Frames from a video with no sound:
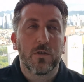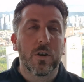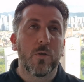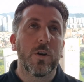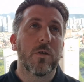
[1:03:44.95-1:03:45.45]
So
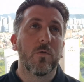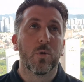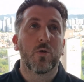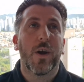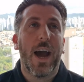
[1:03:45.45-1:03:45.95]
Korean
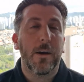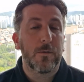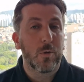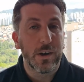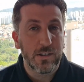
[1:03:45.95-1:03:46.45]
rules, you have
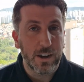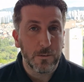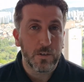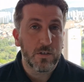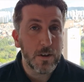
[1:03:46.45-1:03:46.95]
to
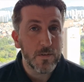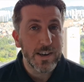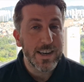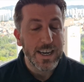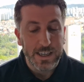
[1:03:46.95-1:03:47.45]
isolate for
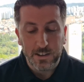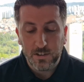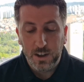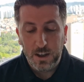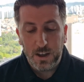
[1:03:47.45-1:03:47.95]
seven
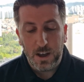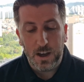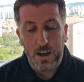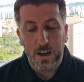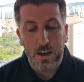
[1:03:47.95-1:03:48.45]
days
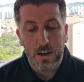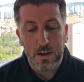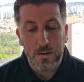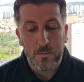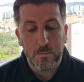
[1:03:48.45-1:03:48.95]

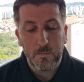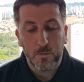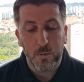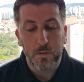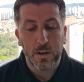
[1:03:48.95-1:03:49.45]
um,
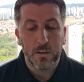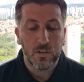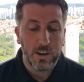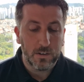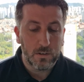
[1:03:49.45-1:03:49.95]
from the
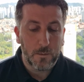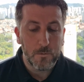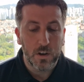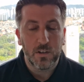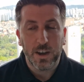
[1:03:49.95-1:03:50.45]
test,
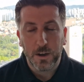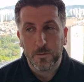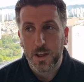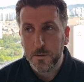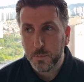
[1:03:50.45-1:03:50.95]
the date
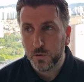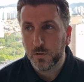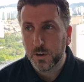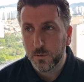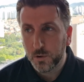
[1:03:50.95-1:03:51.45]
of that
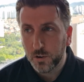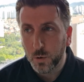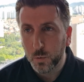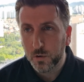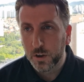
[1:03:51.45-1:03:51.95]
positive
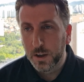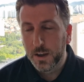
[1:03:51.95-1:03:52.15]
result.